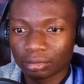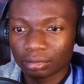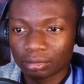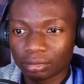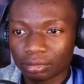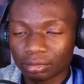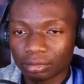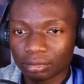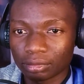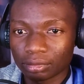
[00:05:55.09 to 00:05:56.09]
This was my
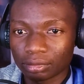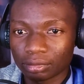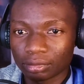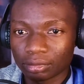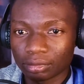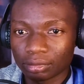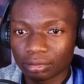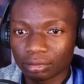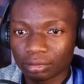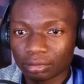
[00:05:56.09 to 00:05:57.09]
favorite funhouse as
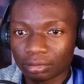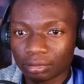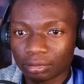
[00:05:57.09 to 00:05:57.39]
a kid.